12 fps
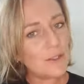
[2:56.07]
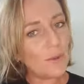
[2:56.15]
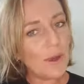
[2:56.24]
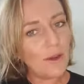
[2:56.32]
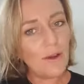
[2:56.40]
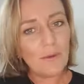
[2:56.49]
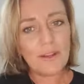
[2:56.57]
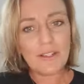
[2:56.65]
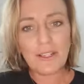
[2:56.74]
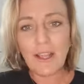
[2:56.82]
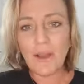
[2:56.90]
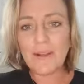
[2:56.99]
to where I wanted to
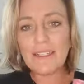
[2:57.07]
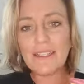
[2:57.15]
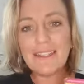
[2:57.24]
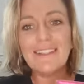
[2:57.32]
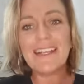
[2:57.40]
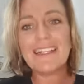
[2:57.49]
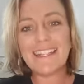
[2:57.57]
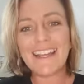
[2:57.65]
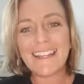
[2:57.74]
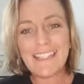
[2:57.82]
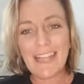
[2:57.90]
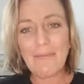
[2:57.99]
go until I
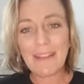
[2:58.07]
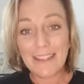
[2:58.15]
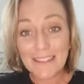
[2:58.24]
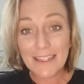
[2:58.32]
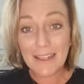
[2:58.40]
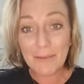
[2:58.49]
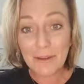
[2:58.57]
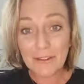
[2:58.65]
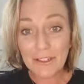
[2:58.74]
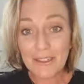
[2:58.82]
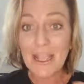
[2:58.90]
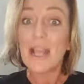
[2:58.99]
started tapping into the
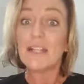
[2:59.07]
emotions.